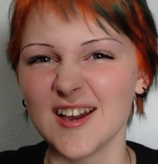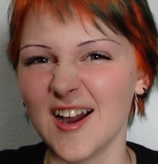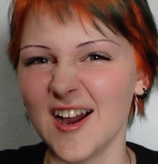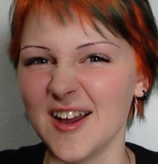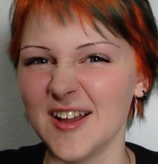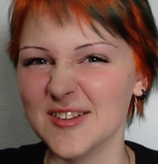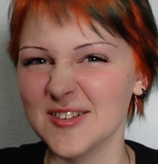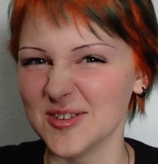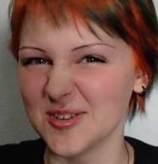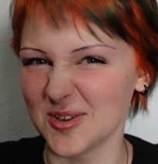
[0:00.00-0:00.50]

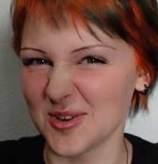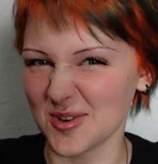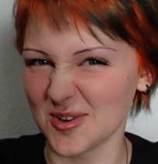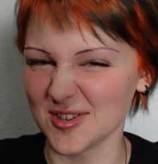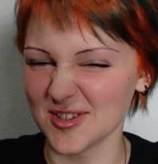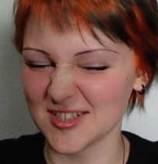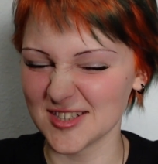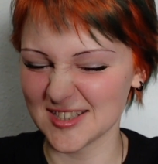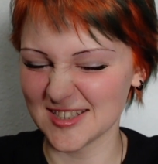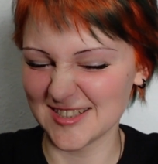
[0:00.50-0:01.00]
I look
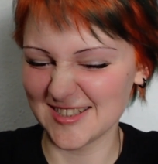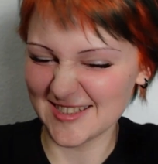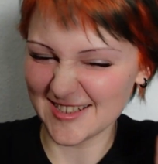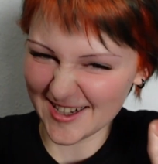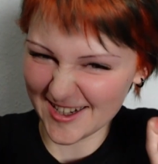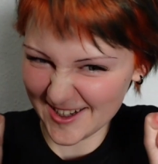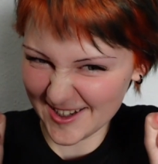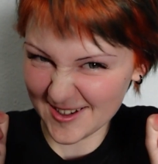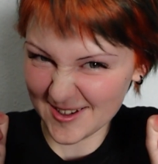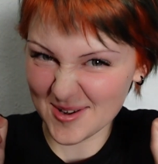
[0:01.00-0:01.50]
gorgeous,
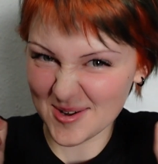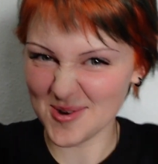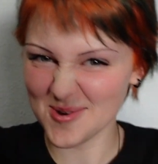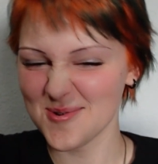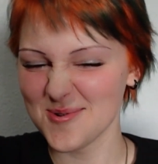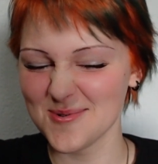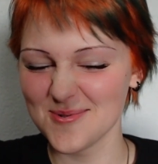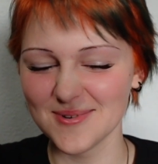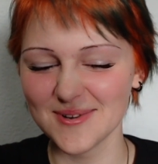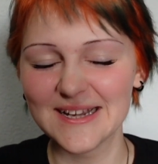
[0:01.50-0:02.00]
I
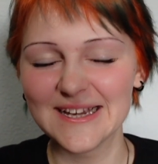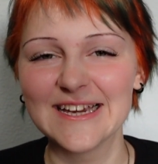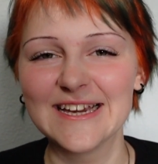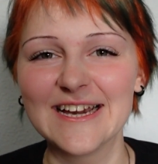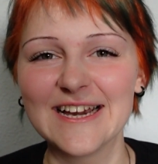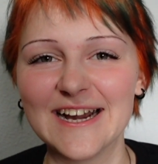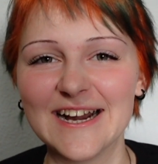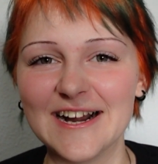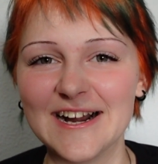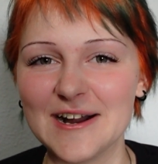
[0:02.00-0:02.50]
know.
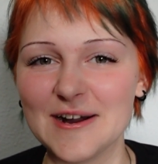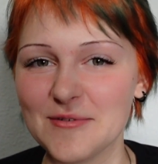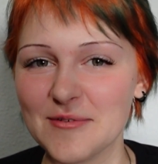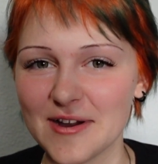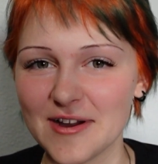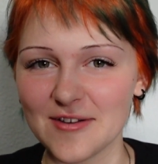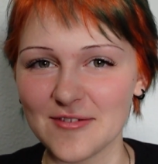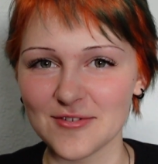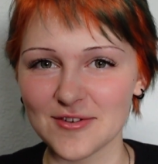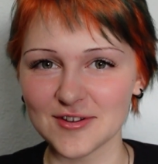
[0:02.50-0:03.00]
I
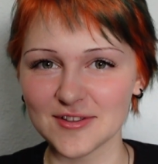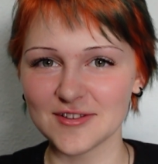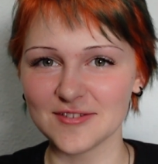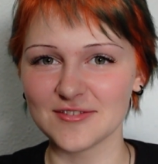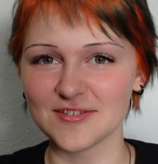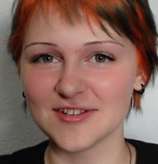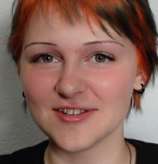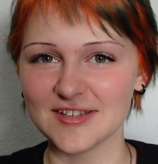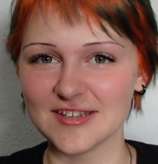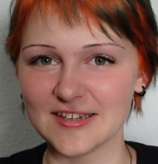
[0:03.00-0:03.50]

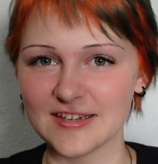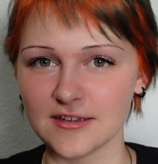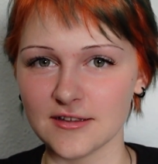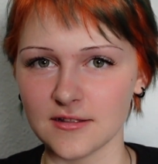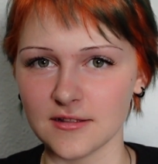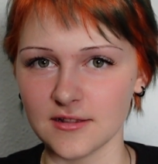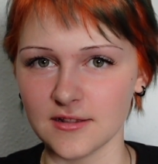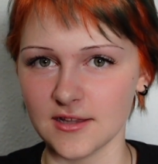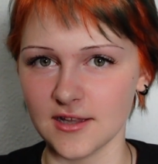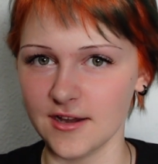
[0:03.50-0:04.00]
really
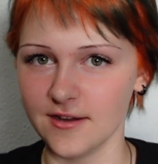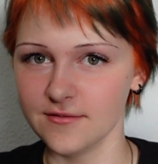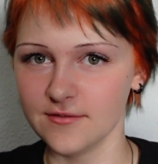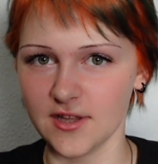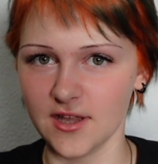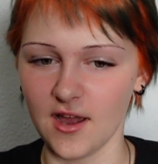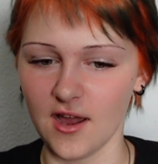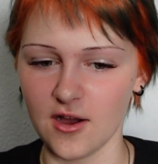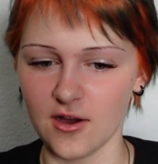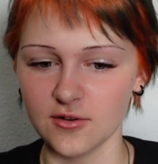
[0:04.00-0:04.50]
love
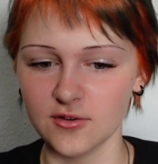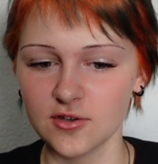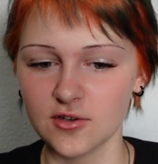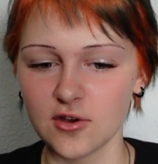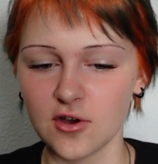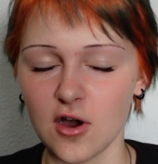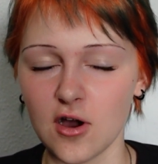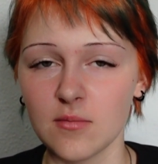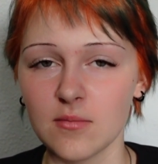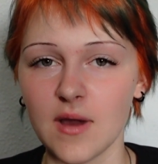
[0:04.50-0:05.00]
the
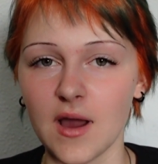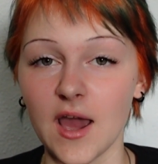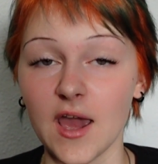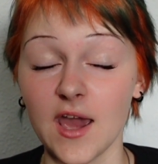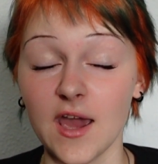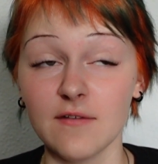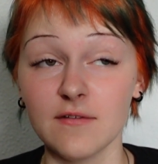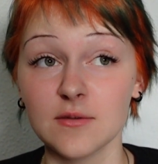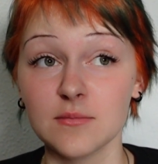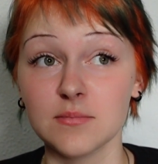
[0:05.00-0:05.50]
outcome. I
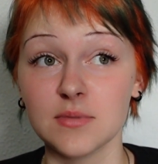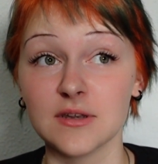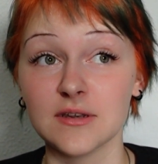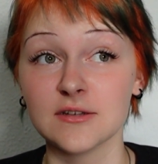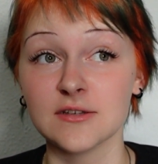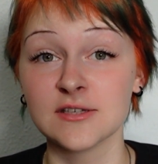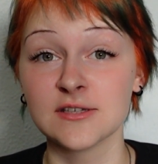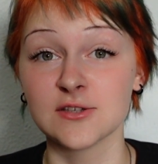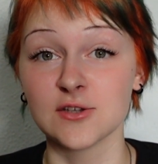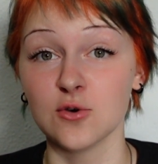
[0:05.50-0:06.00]
haven't been
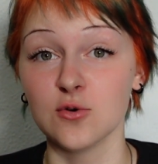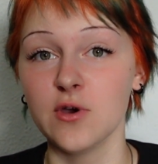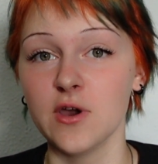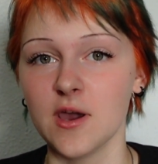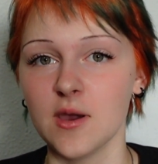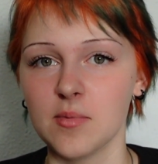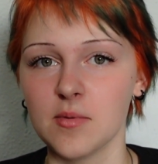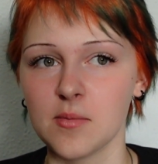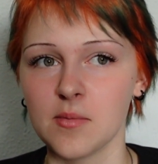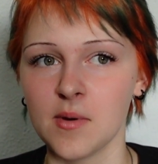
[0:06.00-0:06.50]
so
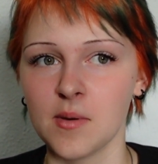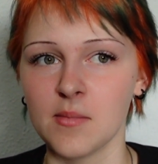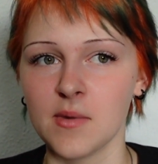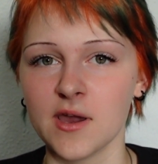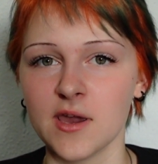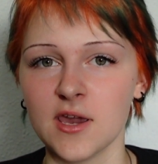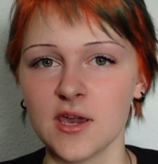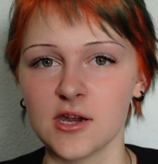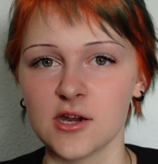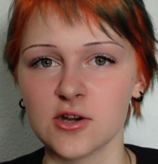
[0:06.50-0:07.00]
happy about my
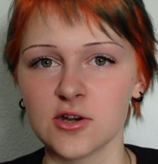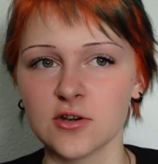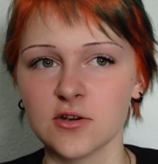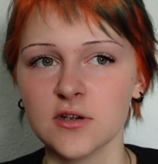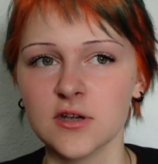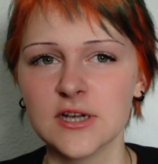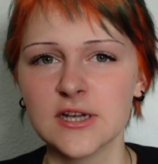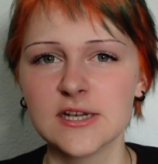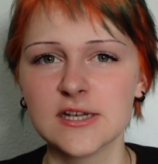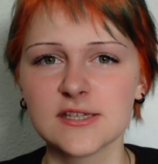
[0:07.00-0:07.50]
hair
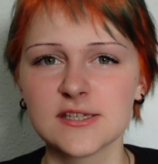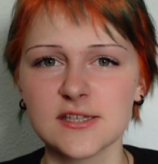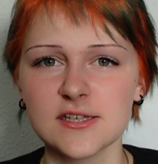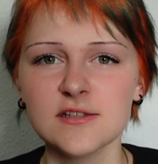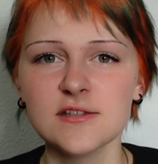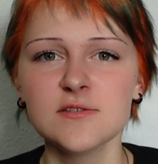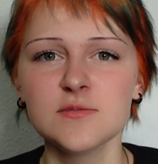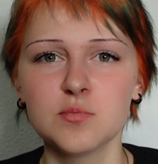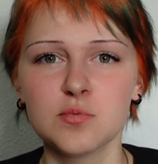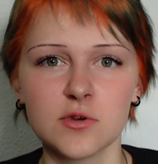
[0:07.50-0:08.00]

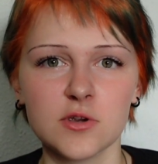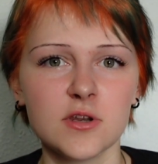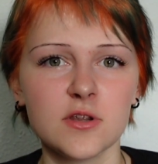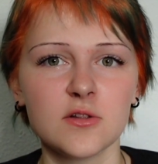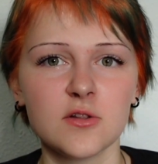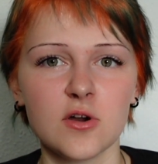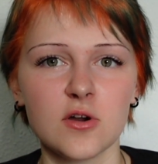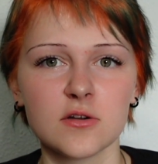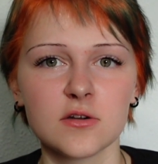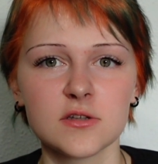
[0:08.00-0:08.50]
since pretty
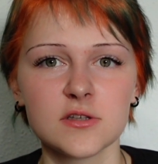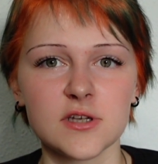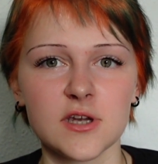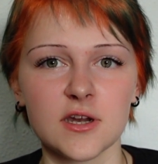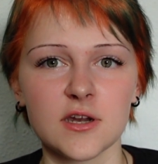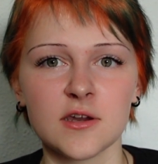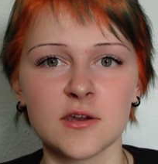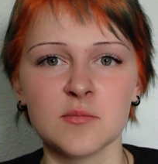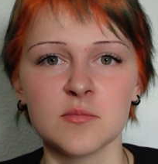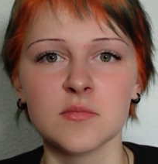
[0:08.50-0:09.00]
long
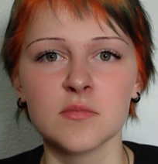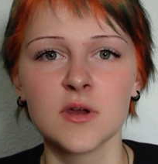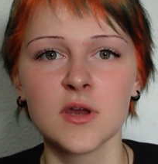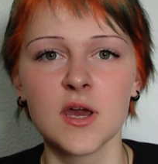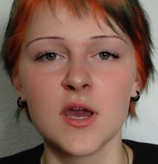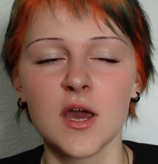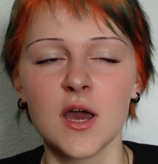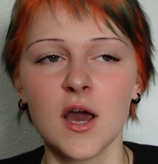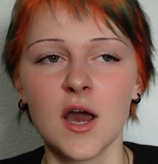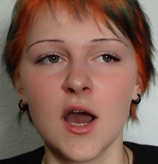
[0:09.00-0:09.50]
time.
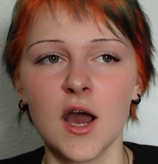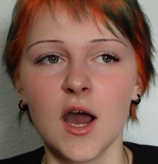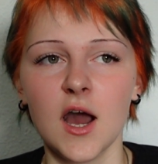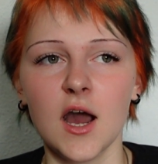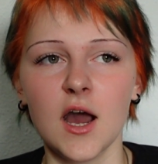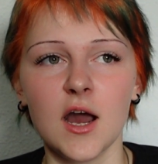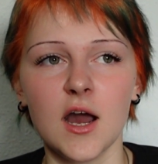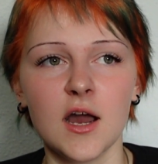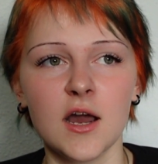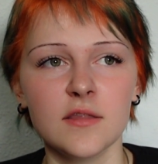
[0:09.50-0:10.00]

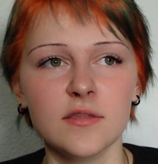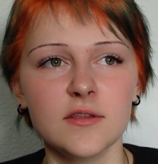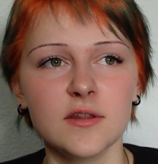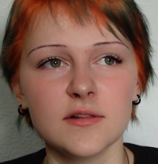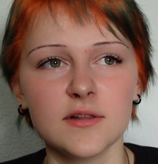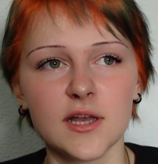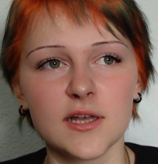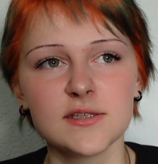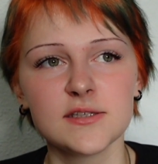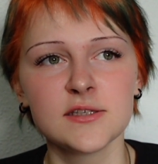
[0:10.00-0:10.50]
The
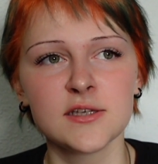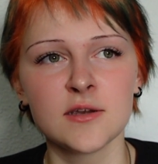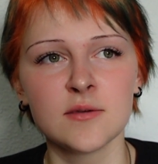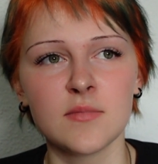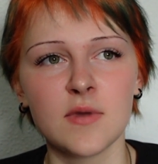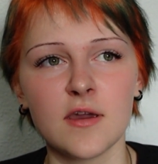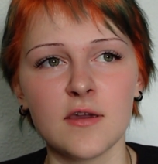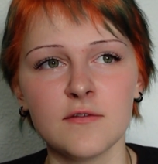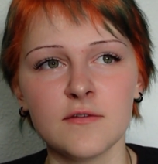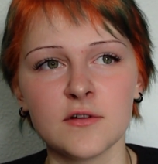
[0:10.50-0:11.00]
last time
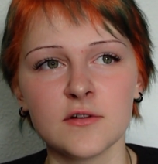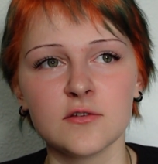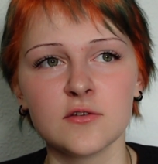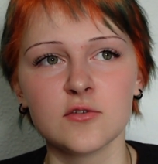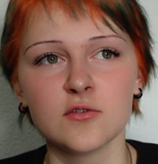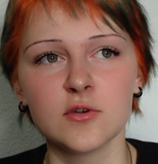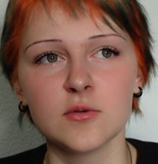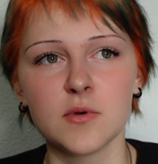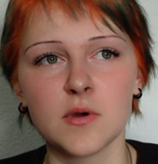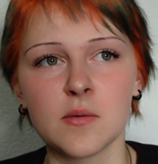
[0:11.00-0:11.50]
I felt
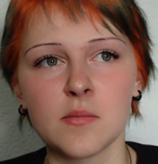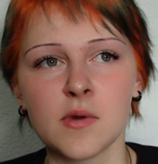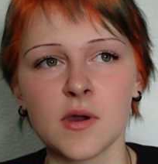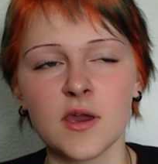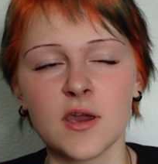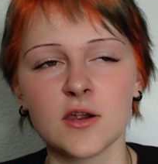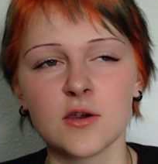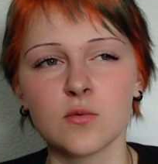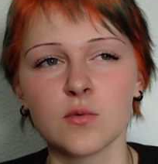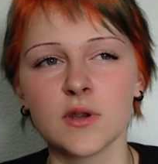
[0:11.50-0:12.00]
good about my
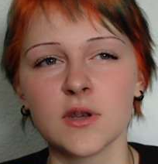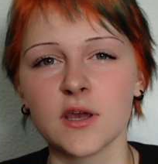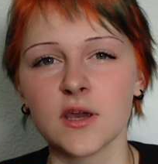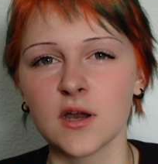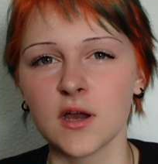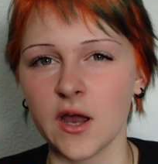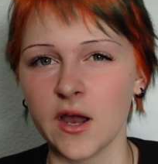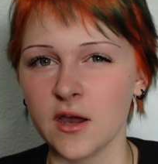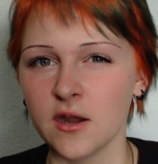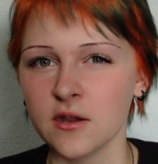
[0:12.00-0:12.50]
hair when I
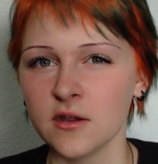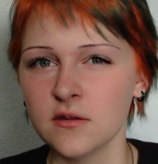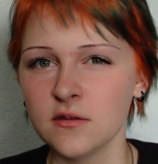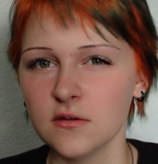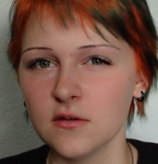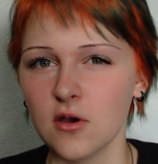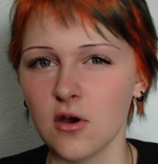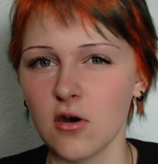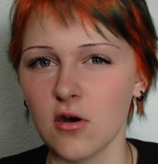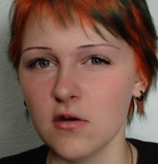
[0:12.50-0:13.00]
cut it
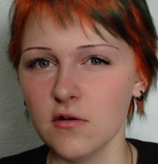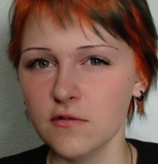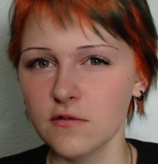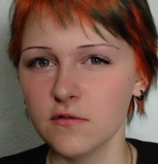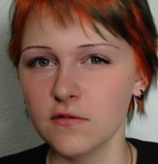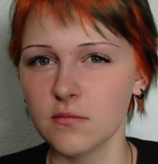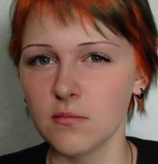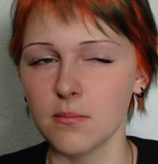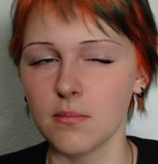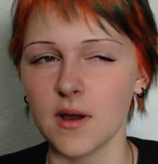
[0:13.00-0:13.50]

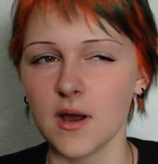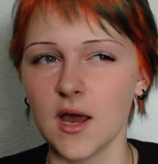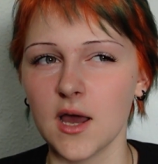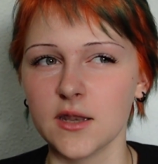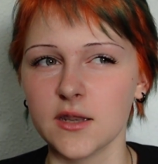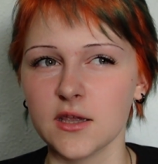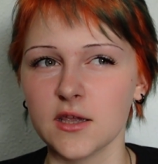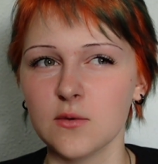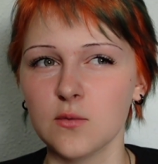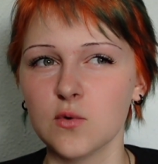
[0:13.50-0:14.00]
off,
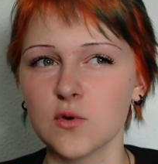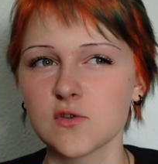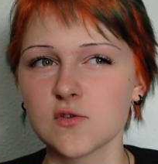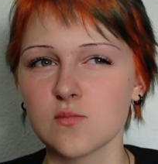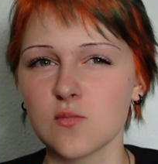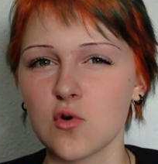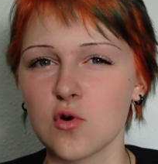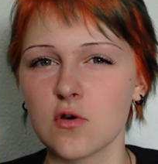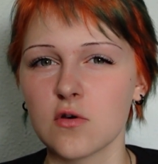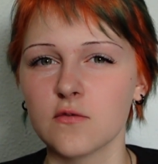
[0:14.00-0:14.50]
but it was
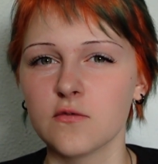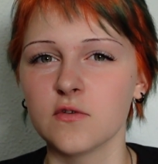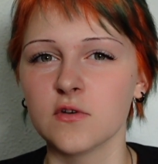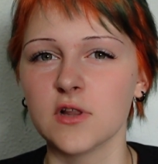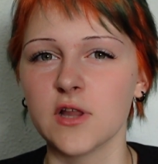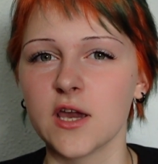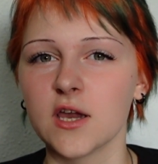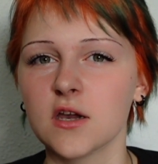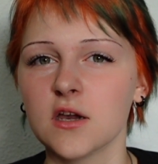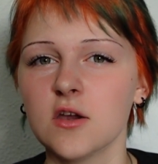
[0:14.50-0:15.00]
more of a
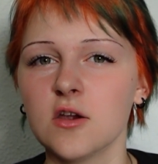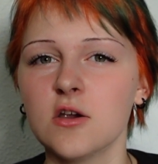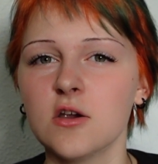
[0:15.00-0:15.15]
like